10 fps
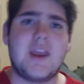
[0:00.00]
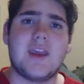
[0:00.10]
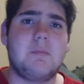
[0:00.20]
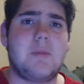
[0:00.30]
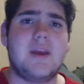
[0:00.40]

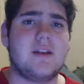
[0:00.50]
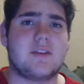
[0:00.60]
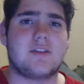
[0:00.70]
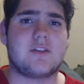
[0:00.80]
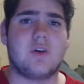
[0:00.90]
with an
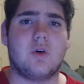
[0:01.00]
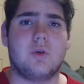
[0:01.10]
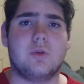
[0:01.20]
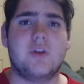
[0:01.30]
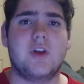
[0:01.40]
ENB
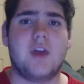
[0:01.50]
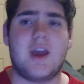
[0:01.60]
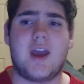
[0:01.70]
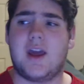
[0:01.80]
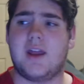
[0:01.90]

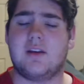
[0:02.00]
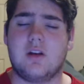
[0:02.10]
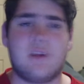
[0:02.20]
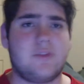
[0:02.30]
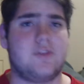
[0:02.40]
installed
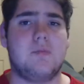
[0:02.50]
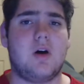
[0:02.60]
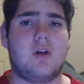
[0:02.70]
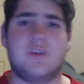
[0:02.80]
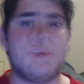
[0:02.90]

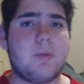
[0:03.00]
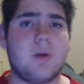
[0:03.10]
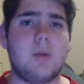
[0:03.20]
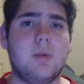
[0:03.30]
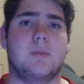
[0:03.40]
and lots of
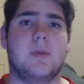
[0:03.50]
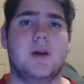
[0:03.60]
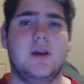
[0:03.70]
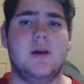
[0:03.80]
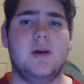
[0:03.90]
mods, no
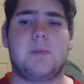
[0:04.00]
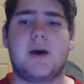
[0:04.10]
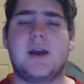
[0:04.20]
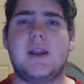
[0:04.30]
problem.